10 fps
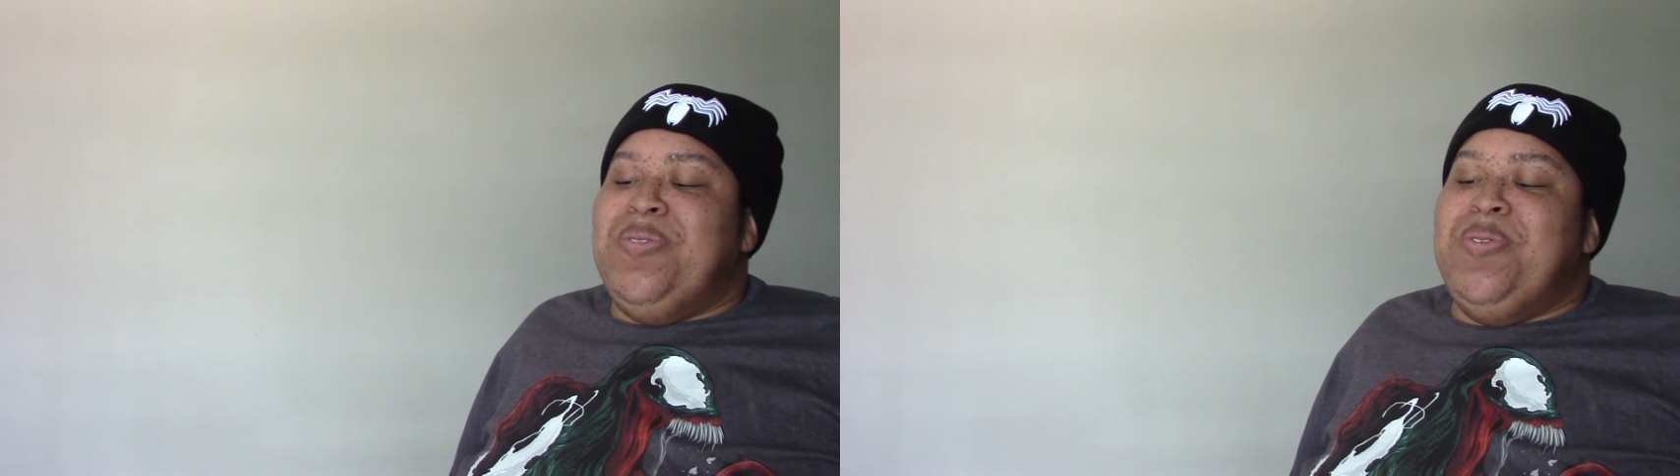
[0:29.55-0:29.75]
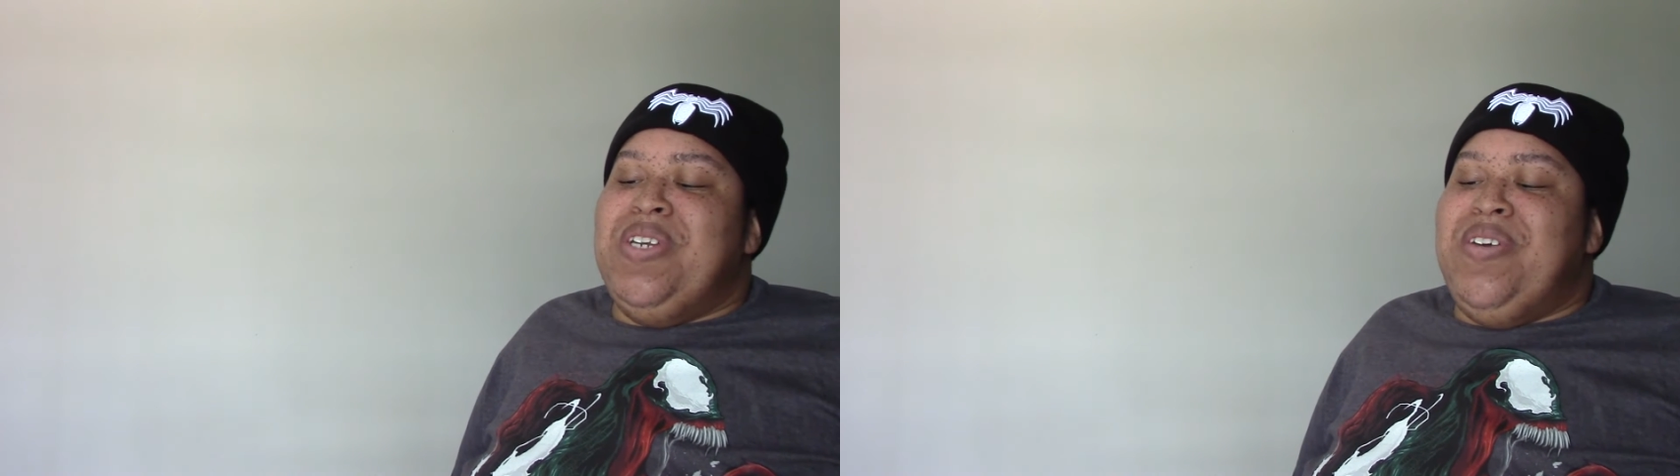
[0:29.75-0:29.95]

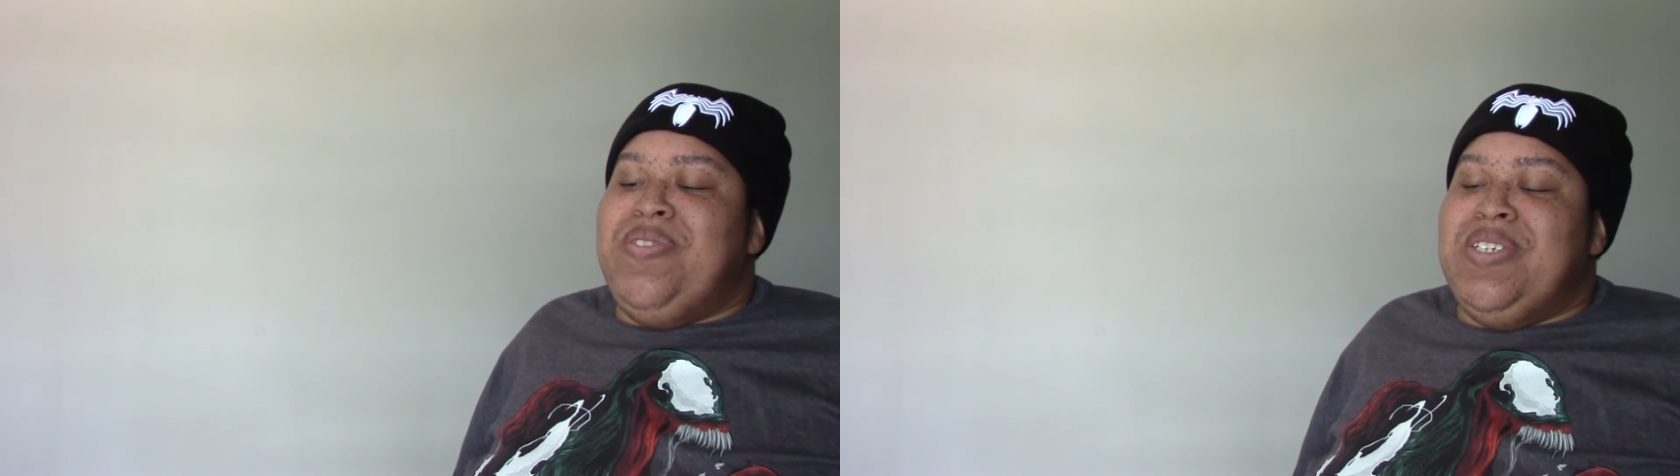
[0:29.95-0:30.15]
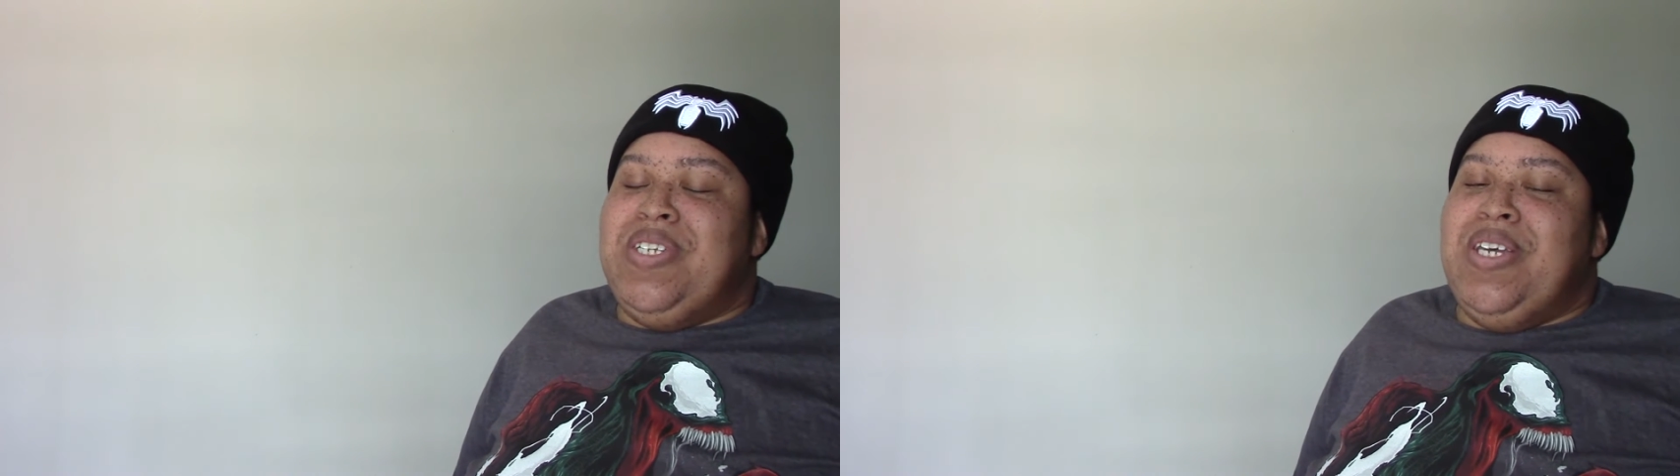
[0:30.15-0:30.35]
We'll
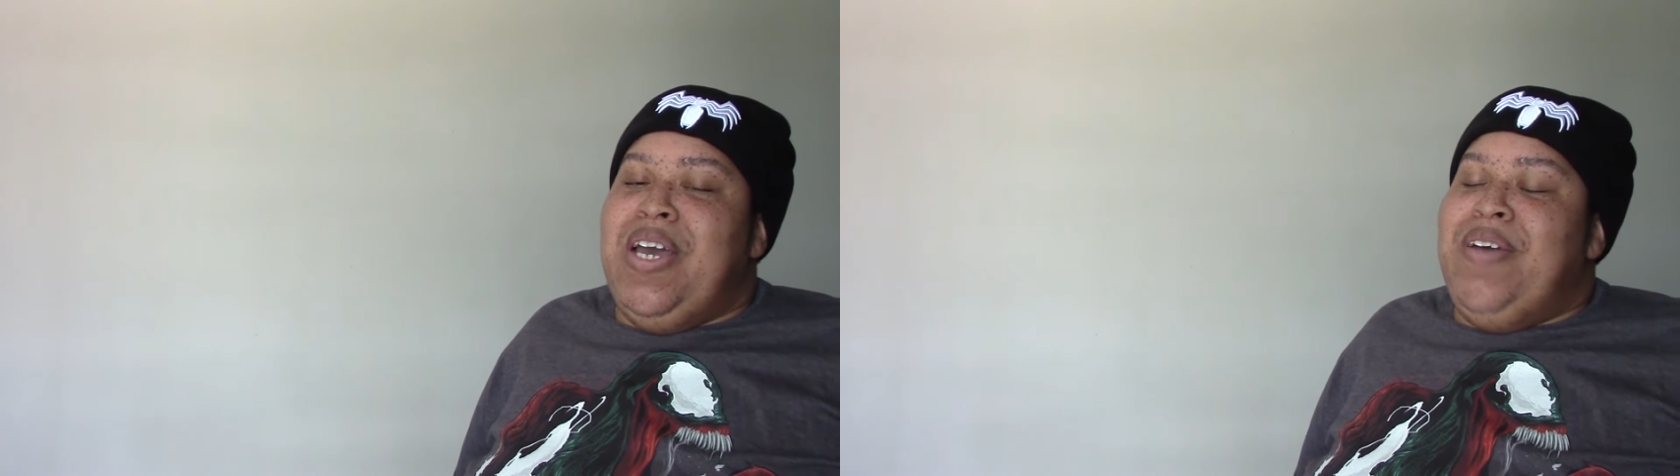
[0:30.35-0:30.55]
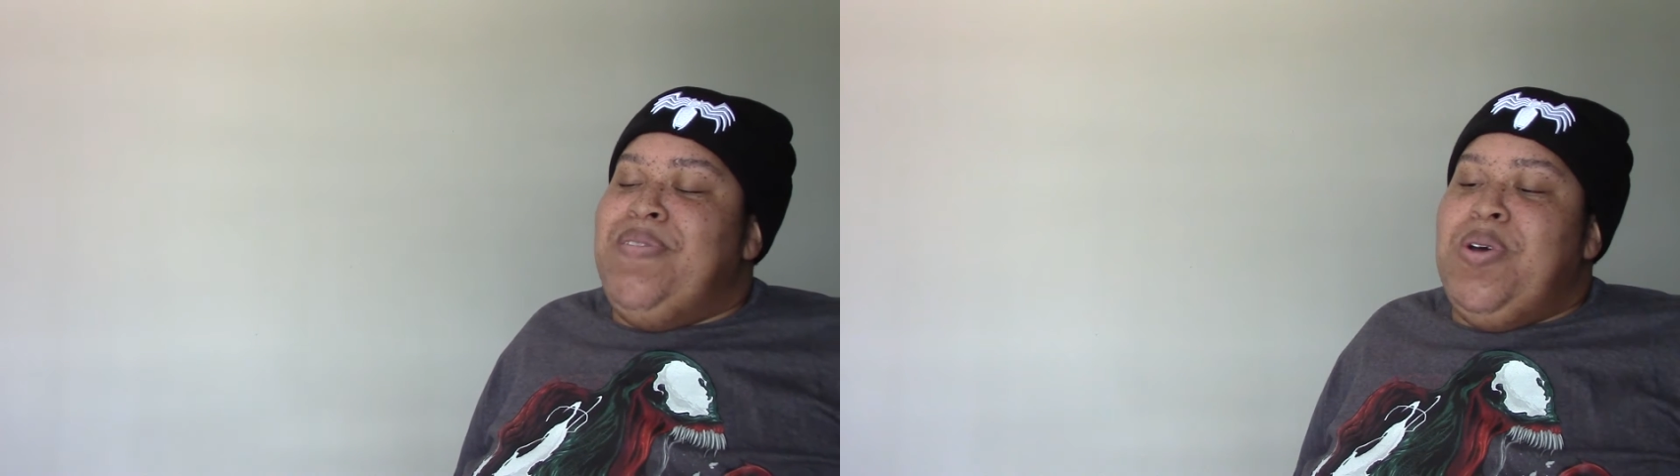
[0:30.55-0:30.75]
definitely see.
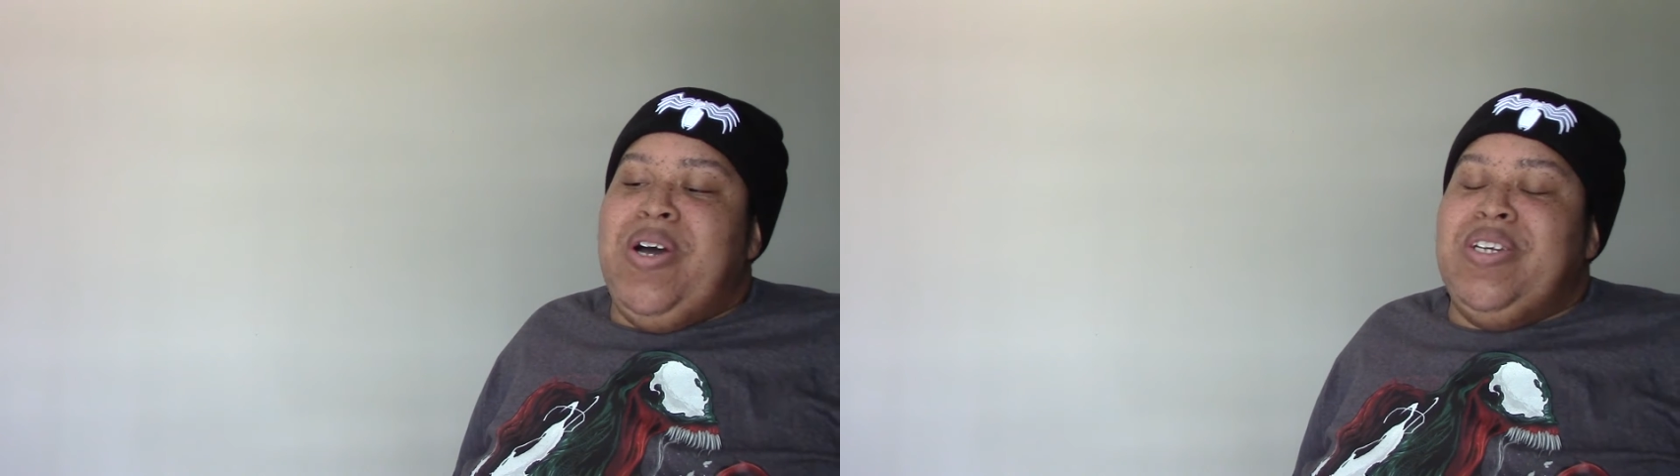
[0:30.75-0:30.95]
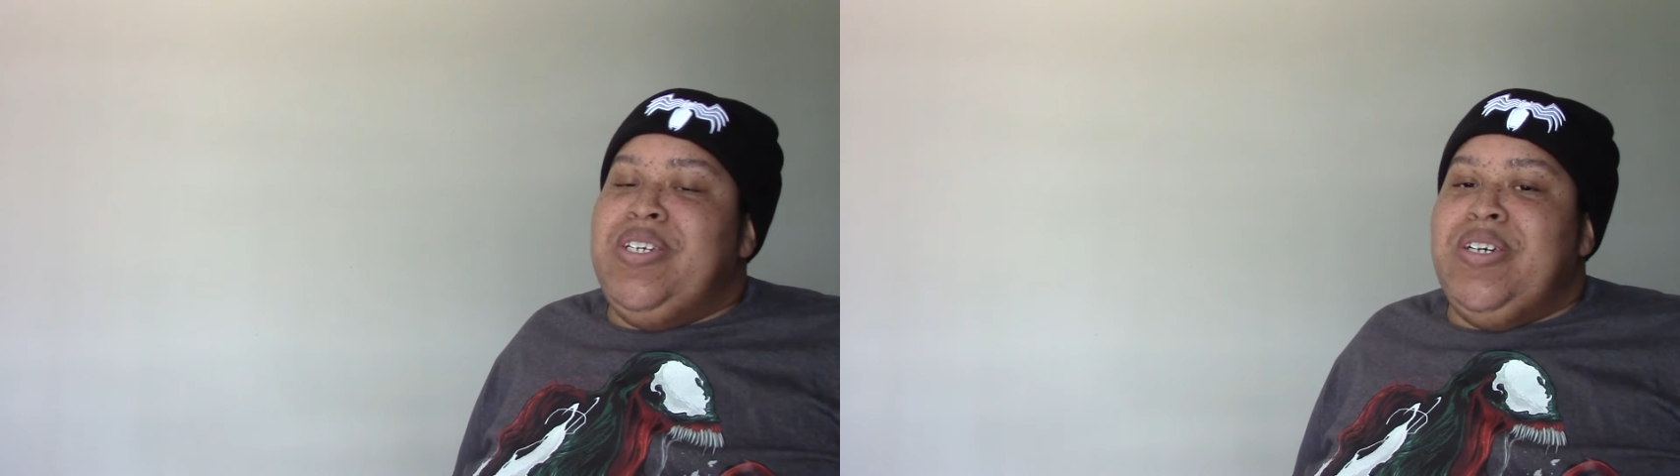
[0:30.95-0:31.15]
I have no
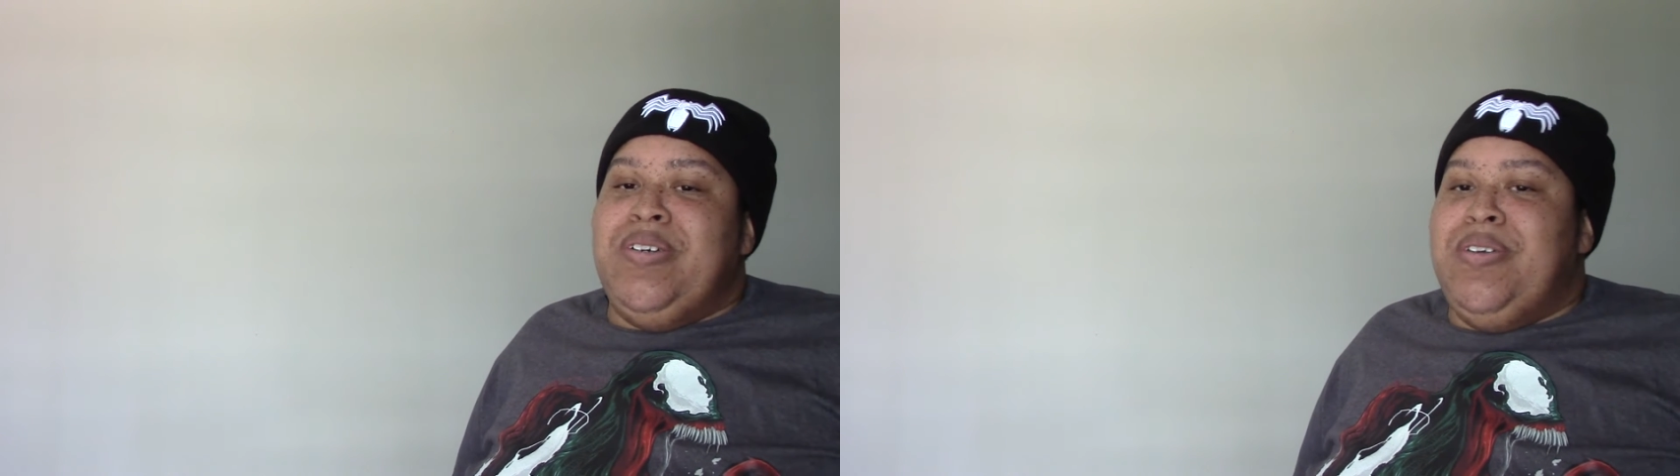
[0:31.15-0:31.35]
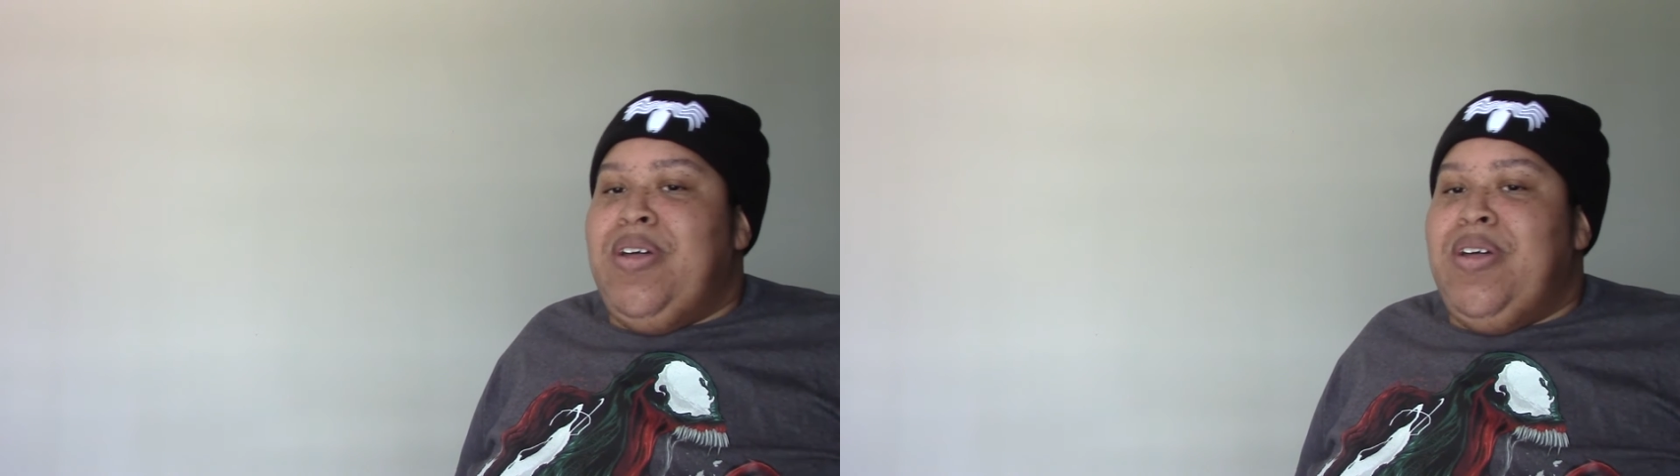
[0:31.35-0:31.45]
idea.